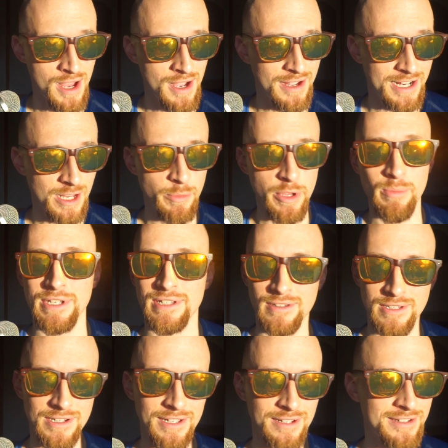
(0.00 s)
It can be
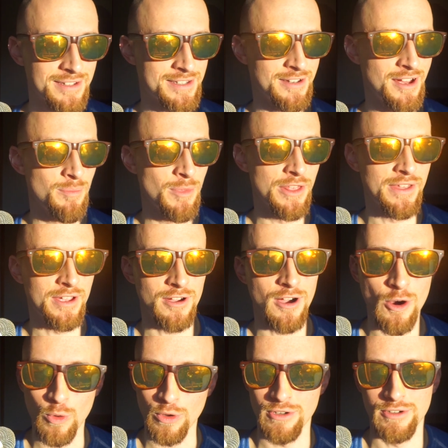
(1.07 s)
misleading to some. They think,
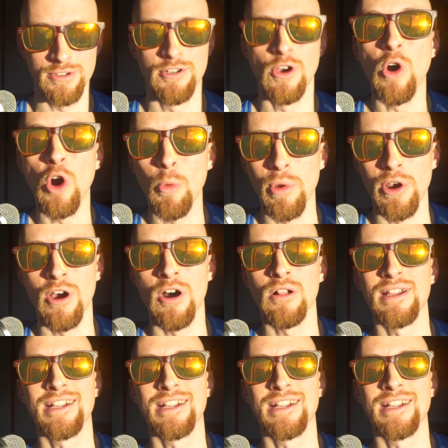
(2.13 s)
oh, well, there's no hope at all.